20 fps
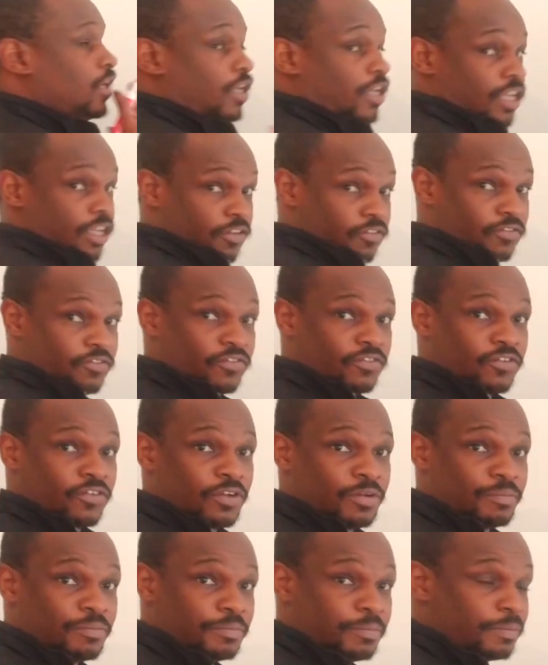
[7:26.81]

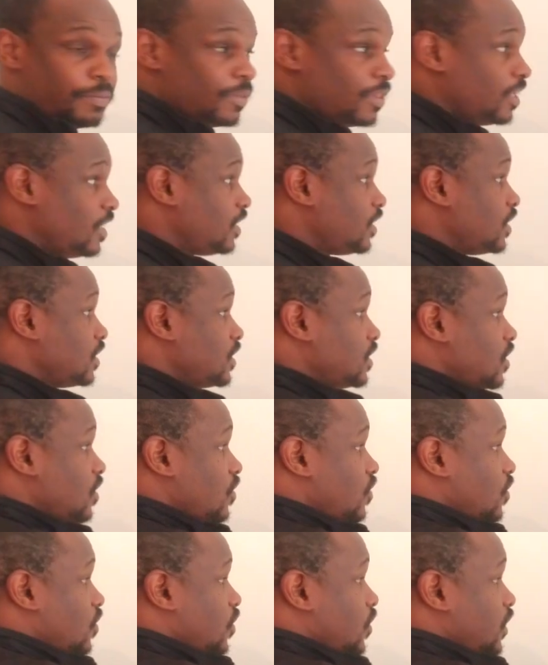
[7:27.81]
it is
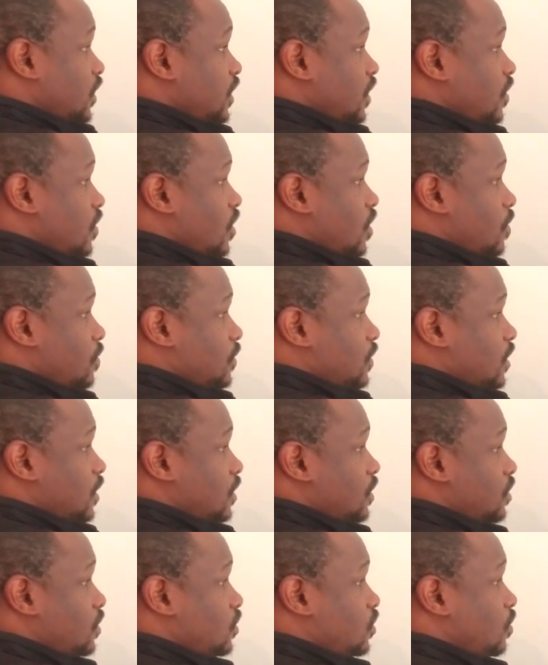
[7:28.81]

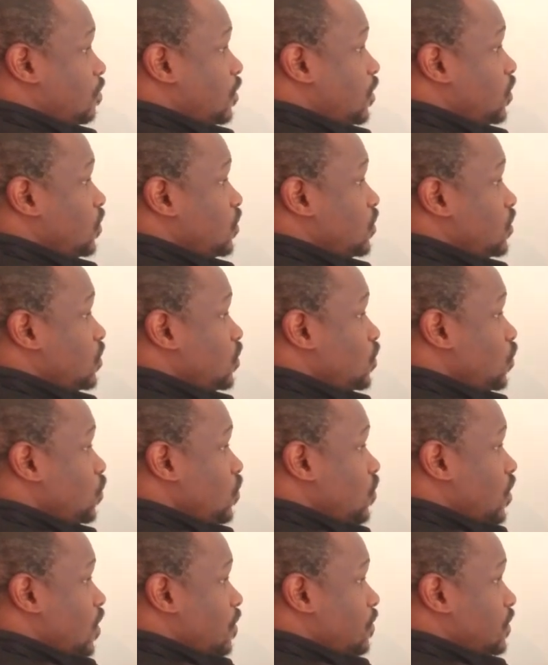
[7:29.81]
30,000 to produce
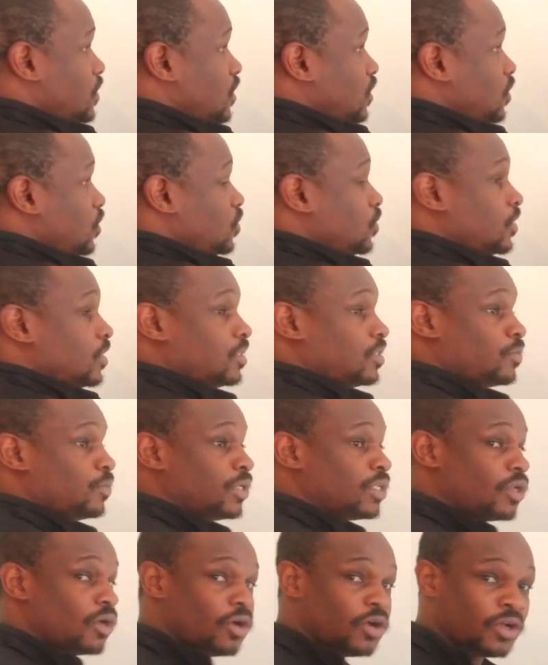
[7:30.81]
2,000 units,
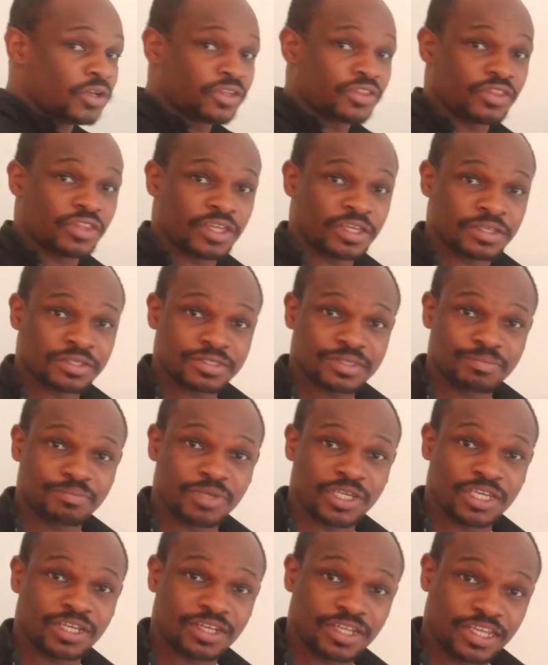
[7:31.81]
with all things
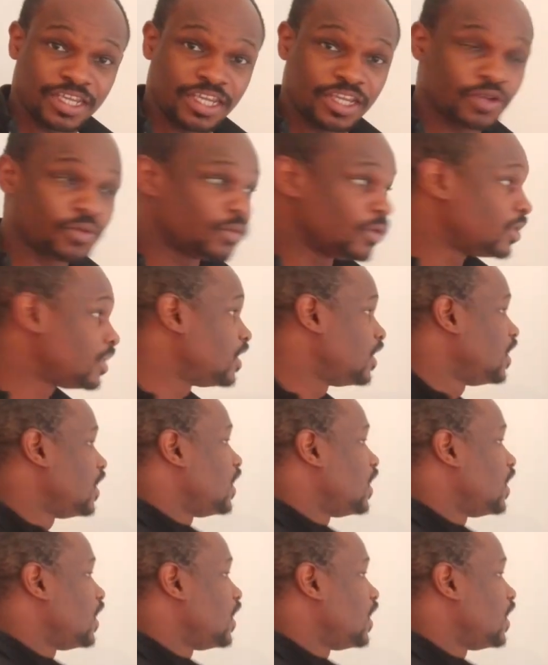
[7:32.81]
being equal,